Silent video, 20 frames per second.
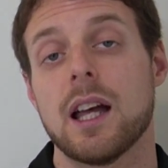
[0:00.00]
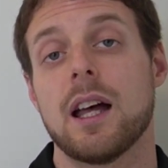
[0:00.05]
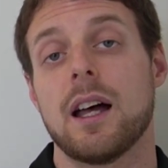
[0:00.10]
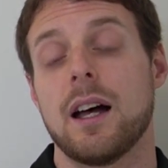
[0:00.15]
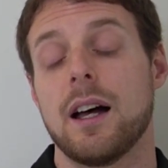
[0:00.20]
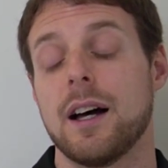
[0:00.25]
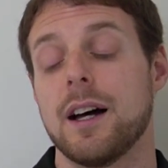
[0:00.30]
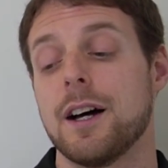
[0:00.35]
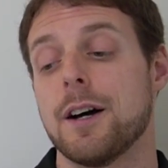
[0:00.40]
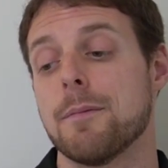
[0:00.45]

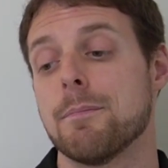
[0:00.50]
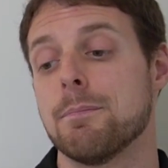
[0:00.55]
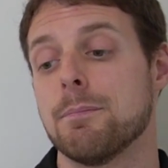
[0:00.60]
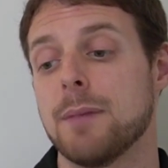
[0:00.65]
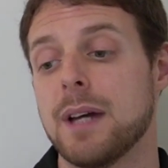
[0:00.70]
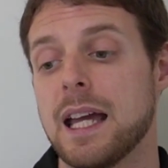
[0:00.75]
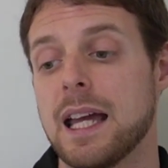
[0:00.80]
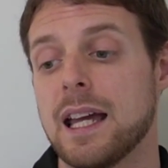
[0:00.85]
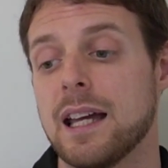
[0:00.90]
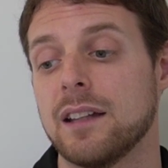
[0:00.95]

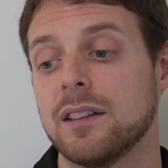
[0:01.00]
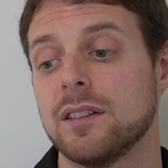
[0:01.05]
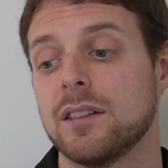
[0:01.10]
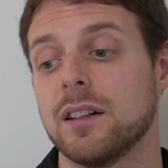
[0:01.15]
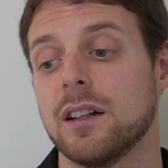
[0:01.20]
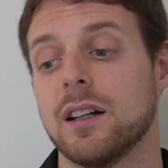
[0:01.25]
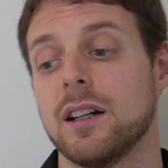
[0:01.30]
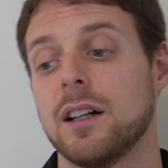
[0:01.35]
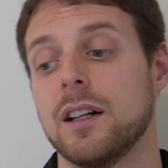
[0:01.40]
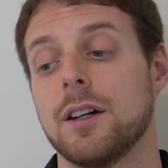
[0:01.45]
and
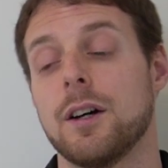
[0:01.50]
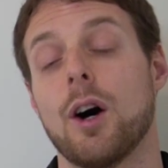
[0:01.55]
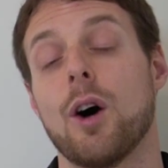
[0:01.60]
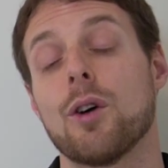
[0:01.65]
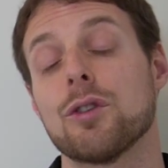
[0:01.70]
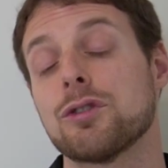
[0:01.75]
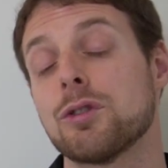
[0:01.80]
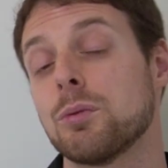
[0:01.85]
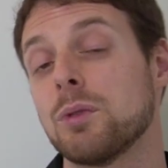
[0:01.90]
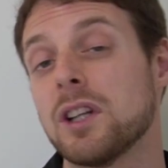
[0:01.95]

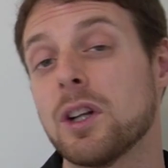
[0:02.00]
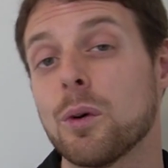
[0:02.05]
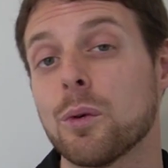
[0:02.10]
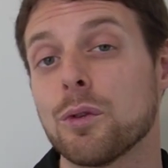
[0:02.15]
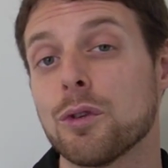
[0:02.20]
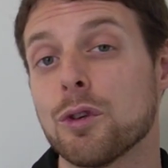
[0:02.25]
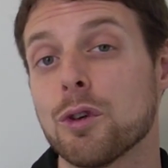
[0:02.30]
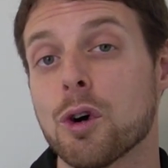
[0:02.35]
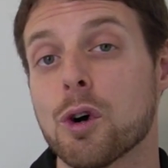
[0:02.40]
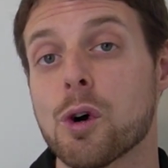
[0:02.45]
also we don't
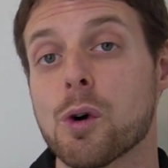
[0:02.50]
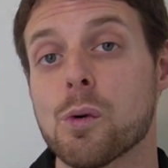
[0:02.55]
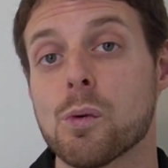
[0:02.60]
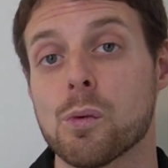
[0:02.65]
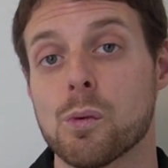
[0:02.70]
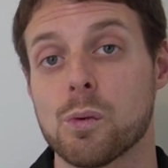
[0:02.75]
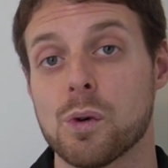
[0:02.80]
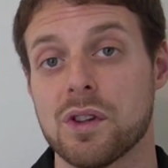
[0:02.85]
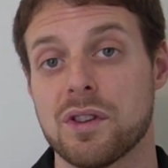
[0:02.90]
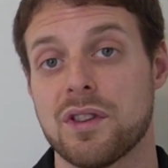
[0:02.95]
know
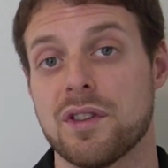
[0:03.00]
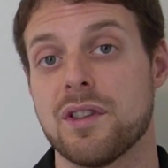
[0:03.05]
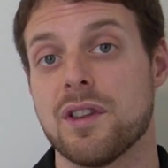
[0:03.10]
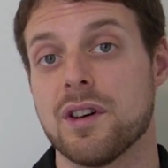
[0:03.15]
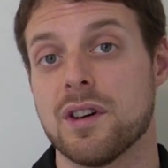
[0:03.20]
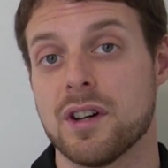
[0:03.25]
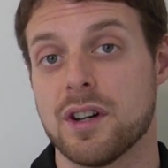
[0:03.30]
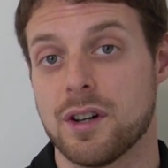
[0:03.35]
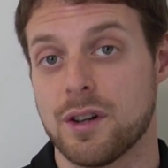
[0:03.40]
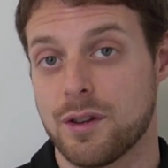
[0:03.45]
what
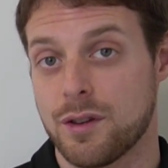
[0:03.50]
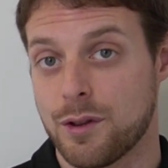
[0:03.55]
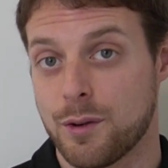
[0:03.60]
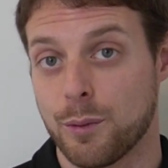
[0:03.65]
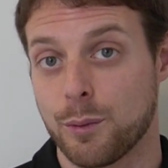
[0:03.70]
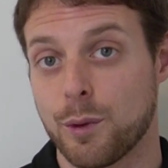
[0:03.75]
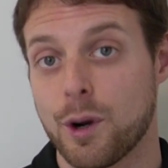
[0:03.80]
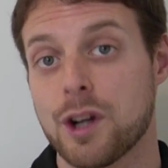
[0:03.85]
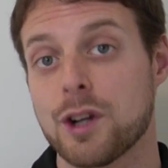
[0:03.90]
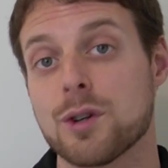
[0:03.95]
the
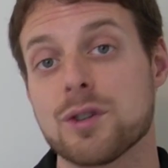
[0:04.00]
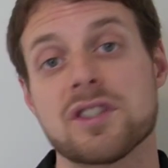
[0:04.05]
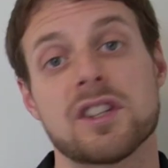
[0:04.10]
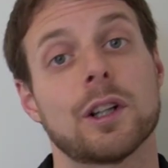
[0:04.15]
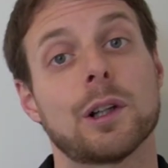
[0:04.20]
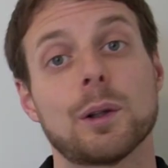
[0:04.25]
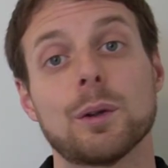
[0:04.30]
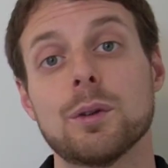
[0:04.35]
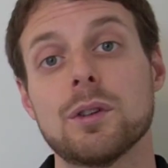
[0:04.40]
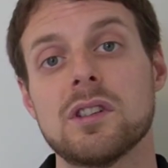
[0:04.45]
runners
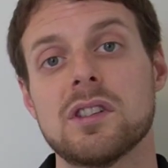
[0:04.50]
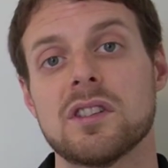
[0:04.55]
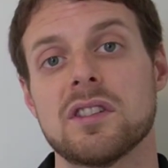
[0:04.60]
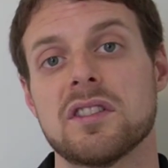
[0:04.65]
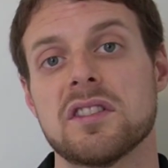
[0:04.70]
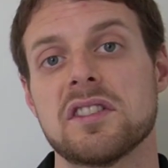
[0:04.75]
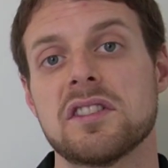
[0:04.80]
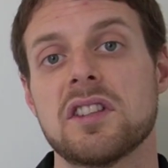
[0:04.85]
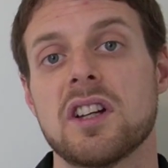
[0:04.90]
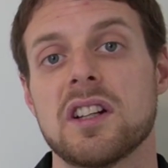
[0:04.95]
included in the
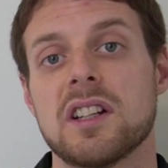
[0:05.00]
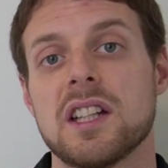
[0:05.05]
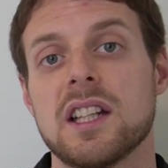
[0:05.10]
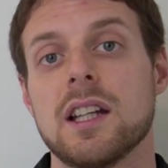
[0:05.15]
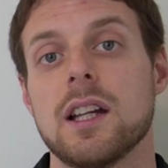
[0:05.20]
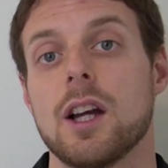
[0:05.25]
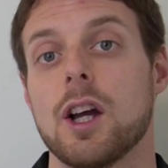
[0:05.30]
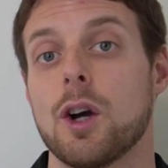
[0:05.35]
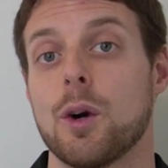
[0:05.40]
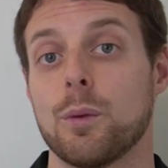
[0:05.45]
study
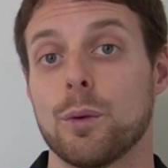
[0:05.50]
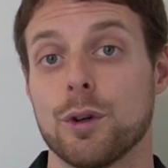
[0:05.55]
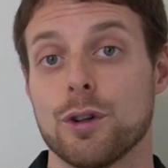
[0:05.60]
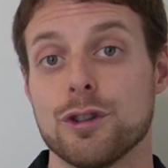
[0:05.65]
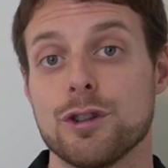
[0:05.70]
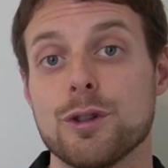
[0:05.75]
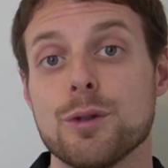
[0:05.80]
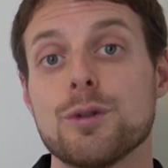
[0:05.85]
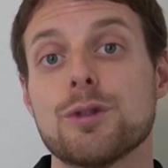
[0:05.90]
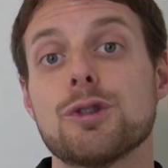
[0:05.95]
were
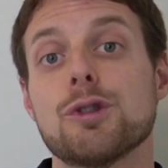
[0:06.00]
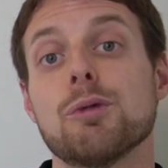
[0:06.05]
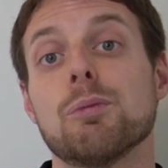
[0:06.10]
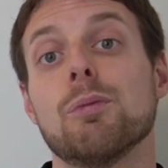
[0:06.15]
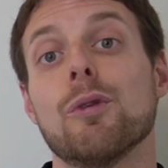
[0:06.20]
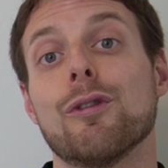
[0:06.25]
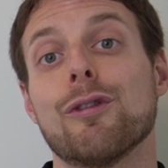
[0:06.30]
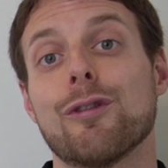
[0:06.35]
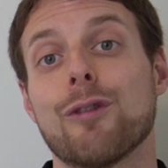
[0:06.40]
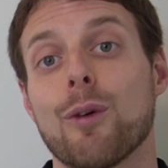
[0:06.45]
used to
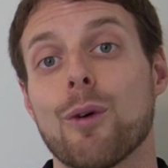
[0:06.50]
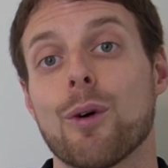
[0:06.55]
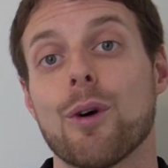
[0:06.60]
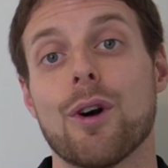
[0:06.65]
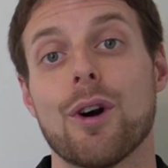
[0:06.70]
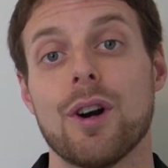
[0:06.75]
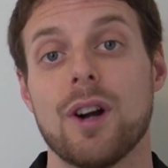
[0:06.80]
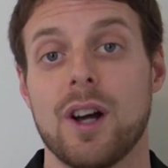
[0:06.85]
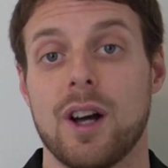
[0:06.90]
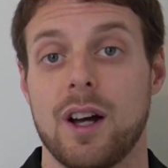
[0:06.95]

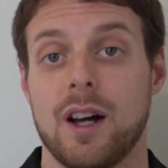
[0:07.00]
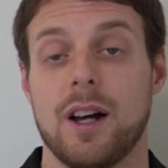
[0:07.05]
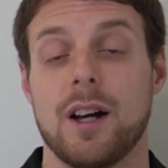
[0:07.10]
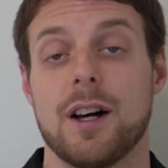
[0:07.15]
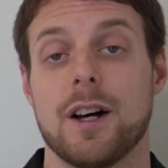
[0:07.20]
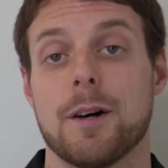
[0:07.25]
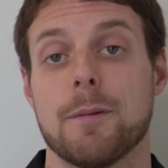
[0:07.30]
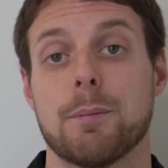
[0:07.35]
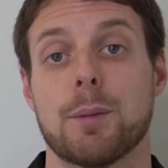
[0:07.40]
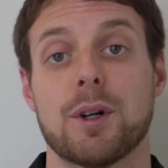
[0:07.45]
before
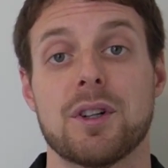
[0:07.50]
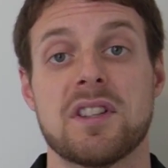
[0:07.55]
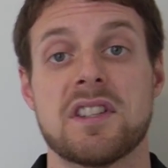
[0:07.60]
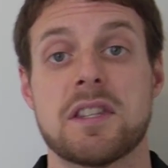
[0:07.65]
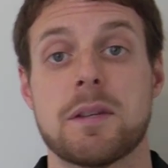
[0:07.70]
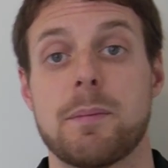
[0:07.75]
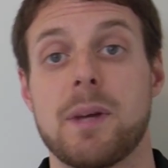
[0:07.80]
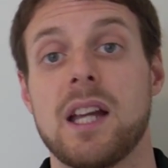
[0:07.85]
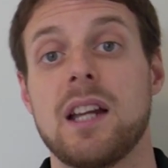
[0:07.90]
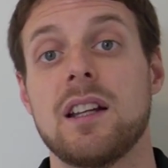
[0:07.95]

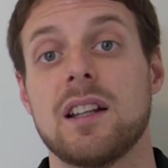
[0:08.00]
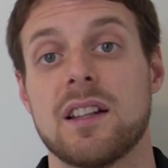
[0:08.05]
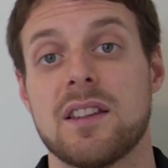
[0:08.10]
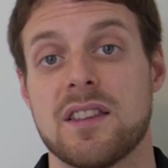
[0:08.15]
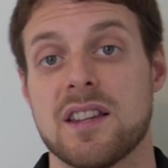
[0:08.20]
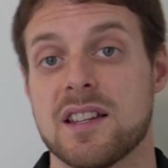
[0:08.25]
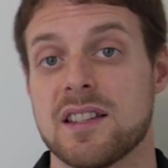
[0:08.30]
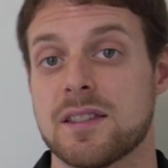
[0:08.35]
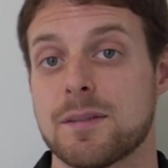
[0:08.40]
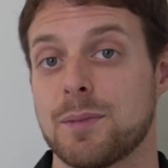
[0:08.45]
participating in
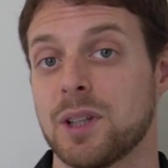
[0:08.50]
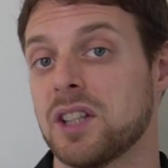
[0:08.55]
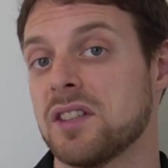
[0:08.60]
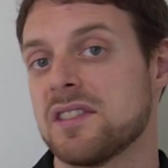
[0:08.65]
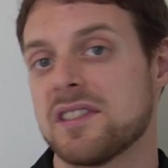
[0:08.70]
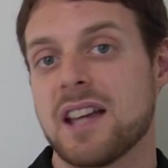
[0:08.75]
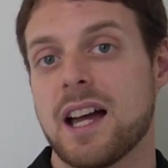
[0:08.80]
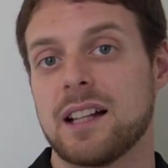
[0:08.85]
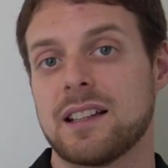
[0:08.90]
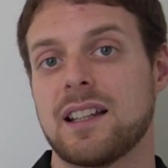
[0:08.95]
this, because
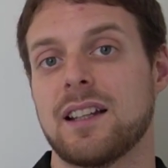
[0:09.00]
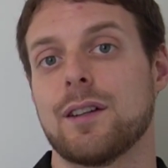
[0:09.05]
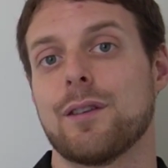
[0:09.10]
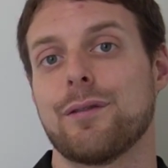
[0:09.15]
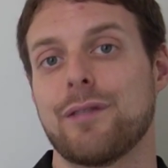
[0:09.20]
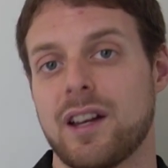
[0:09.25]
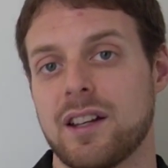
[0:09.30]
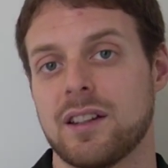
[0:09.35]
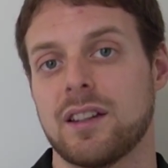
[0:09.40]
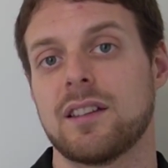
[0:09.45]
that can
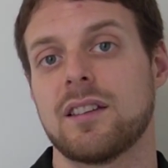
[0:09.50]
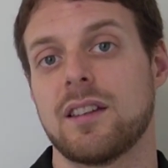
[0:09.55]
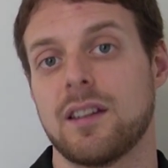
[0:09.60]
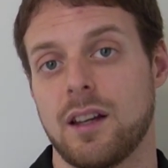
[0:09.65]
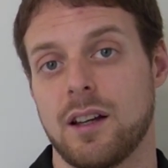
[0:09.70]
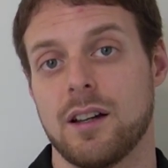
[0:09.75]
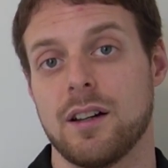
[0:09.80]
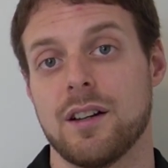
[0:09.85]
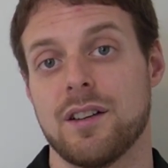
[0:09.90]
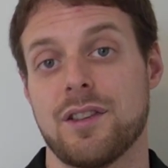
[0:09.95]
affect
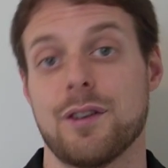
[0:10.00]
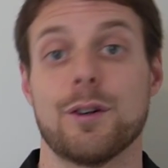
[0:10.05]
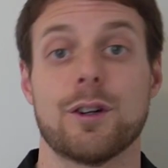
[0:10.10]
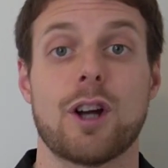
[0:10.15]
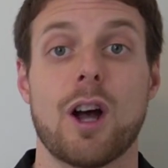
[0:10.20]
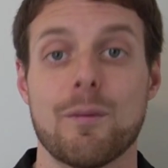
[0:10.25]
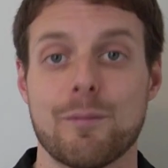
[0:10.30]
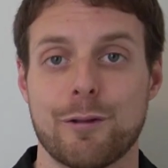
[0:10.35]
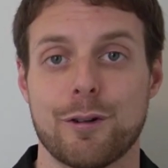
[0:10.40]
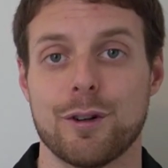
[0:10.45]
their
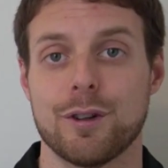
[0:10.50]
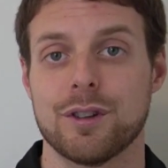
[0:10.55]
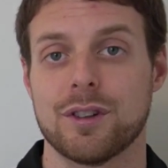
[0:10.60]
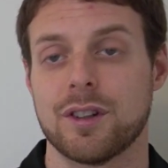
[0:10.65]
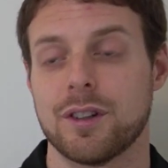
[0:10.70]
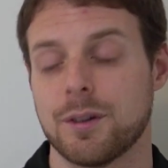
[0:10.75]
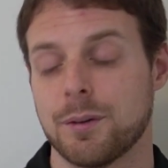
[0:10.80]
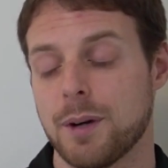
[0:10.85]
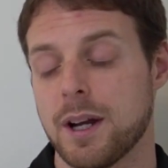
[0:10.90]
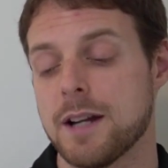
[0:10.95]
comfort,
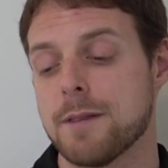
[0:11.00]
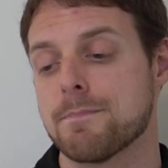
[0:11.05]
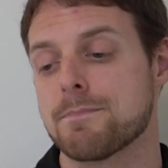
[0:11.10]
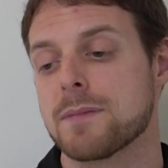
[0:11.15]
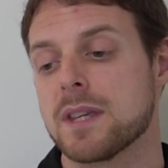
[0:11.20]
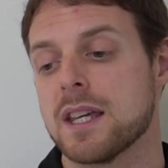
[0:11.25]
right?